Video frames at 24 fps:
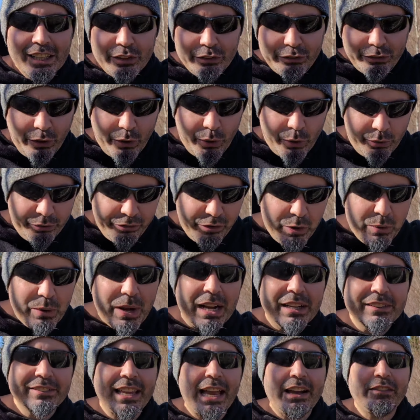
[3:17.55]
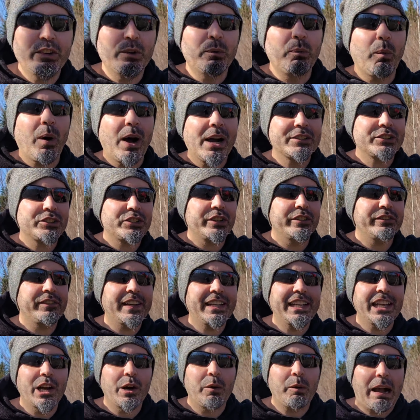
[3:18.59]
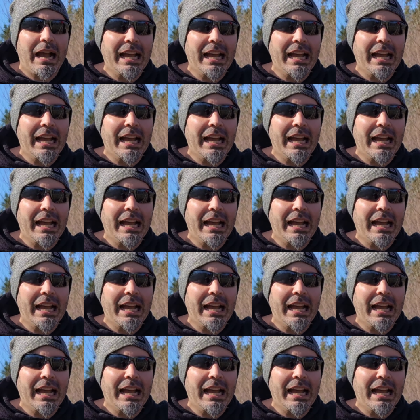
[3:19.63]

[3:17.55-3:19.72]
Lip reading: So if you guys haven't watched the video